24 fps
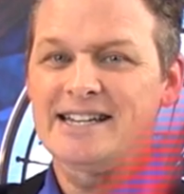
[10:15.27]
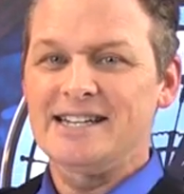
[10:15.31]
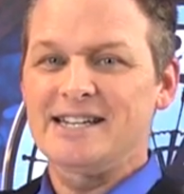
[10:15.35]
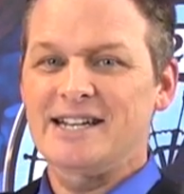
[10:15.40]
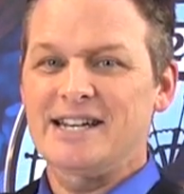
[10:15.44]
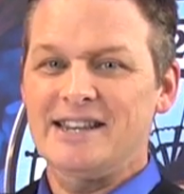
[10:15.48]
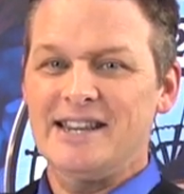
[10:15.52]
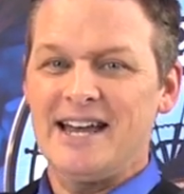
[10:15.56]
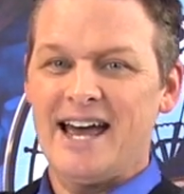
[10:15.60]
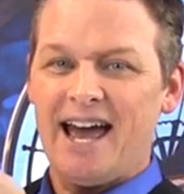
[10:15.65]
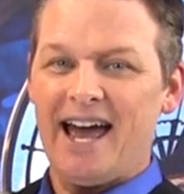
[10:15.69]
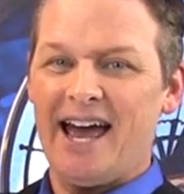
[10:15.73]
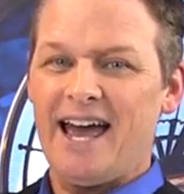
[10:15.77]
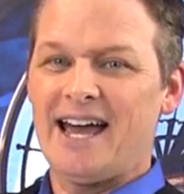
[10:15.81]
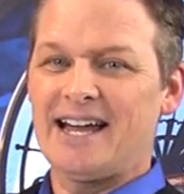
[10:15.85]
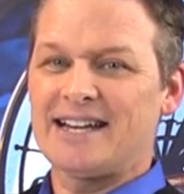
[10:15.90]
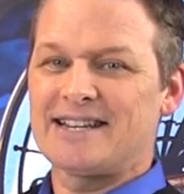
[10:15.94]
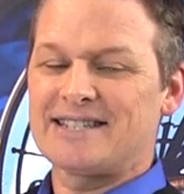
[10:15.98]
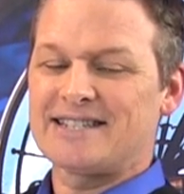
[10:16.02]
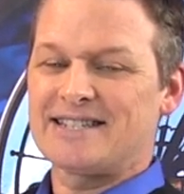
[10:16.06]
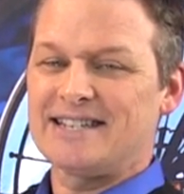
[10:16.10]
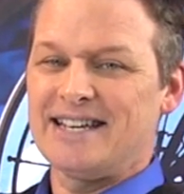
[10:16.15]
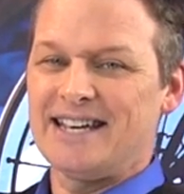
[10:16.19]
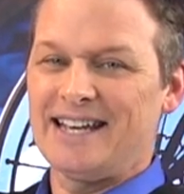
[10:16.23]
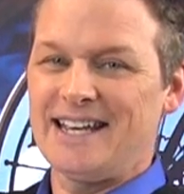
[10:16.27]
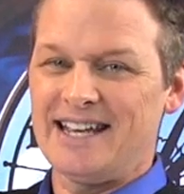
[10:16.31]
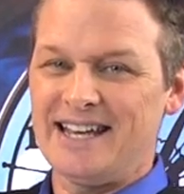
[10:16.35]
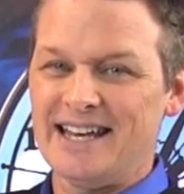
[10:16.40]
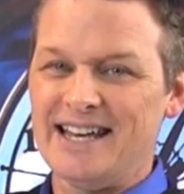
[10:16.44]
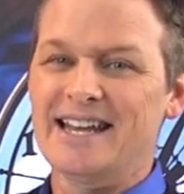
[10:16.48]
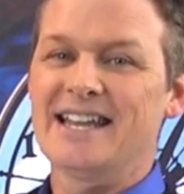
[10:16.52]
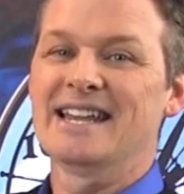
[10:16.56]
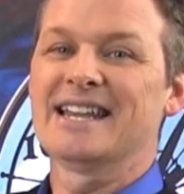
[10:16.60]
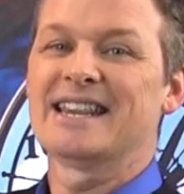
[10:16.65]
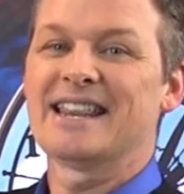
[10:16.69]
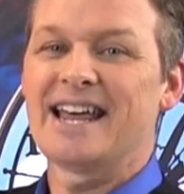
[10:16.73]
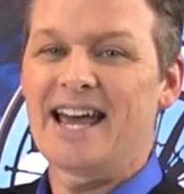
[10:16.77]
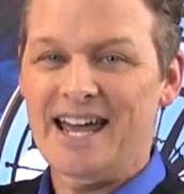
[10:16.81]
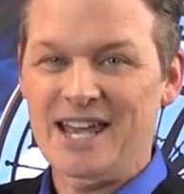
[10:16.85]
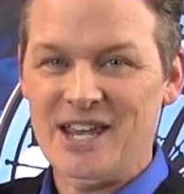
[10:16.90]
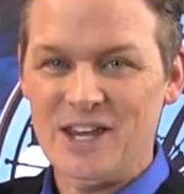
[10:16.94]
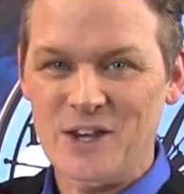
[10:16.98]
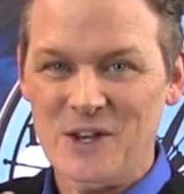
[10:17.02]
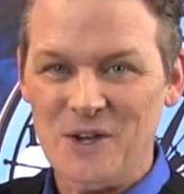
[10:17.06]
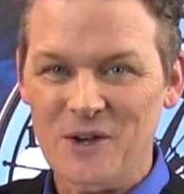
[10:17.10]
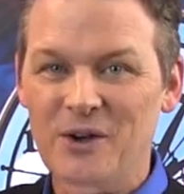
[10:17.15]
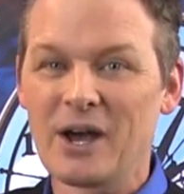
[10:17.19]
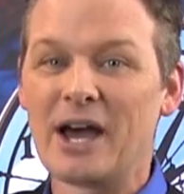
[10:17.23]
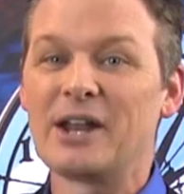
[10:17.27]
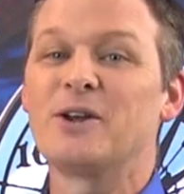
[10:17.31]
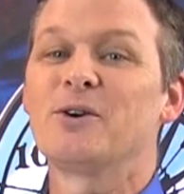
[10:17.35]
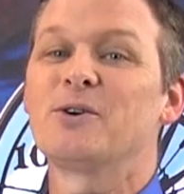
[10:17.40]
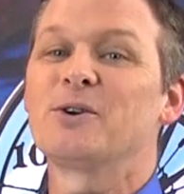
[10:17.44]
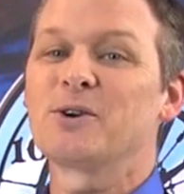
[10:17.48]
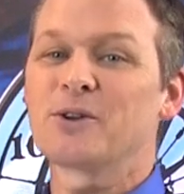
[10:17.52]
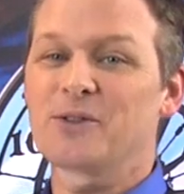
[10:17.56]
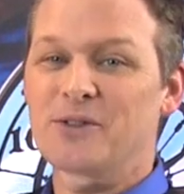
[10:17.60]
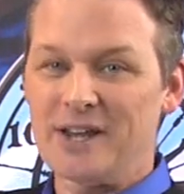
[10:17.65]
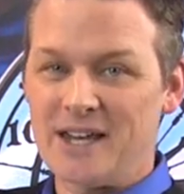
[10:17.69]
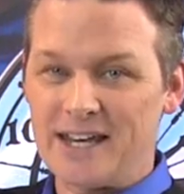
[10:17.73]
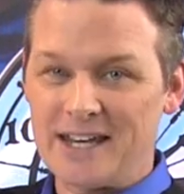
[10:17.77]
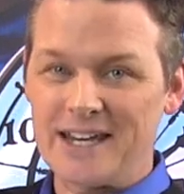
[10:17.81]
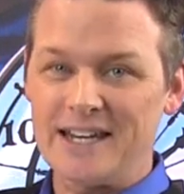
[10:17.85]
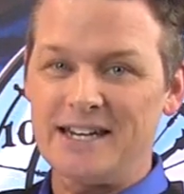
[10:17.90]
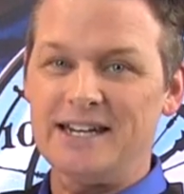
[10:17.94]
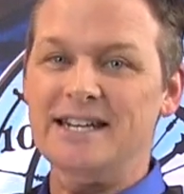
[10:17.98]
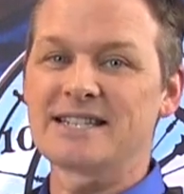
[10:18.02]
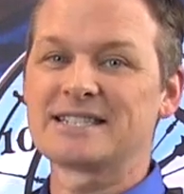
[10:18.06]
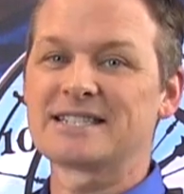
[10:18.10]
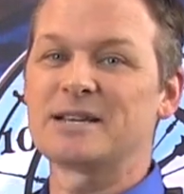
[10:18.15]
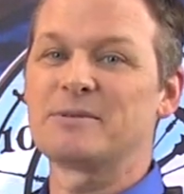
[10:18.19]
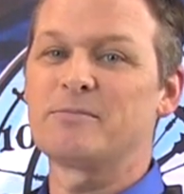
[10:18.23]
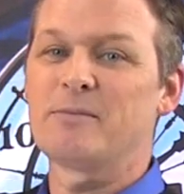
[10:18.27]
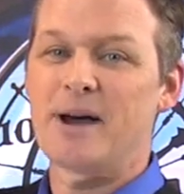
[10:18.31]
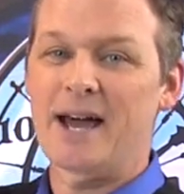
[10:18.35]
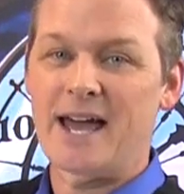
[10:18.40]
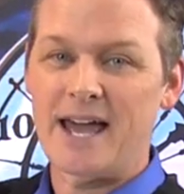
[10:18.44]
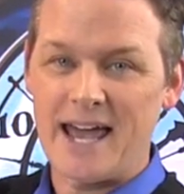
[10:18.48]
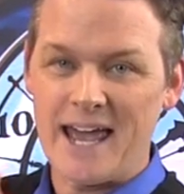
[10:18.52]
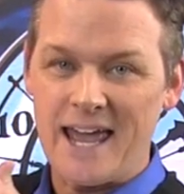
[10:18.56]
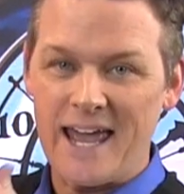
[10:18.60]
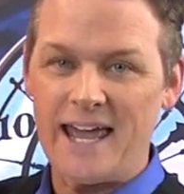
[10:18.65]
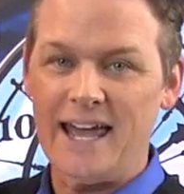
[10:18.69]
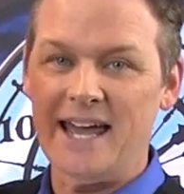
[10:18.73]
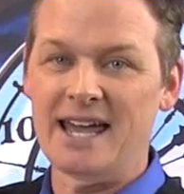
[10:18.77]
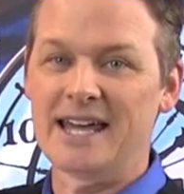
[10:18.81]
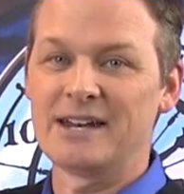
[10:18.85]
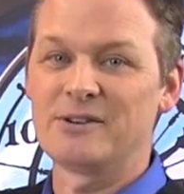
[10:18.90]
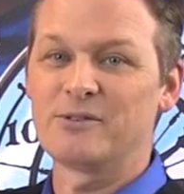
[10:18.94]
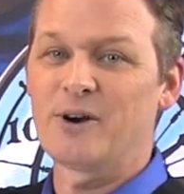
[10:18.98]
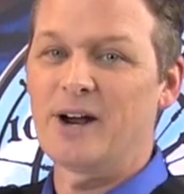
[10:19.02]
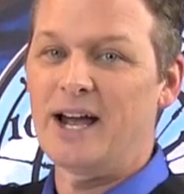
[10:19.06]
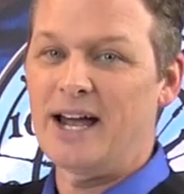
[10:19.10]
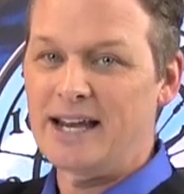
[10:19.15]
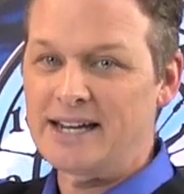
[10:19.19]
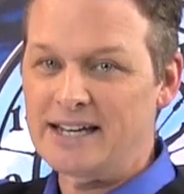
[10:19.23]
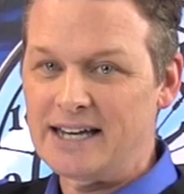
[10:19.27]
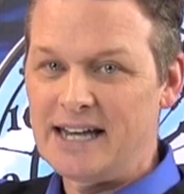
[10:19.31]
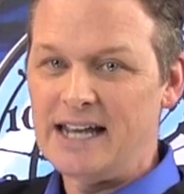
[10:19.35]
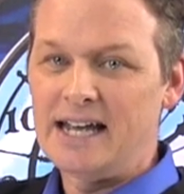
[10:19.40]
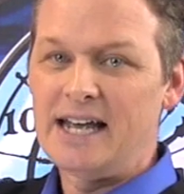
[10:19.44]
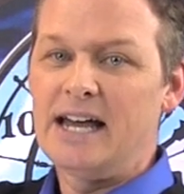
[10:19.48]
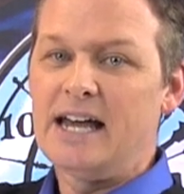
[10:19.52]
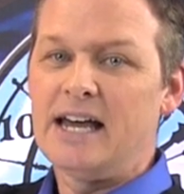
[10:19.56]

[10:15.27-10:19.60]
Look at that. See? Thank you. I know what you're thinking. It's in my hand, right?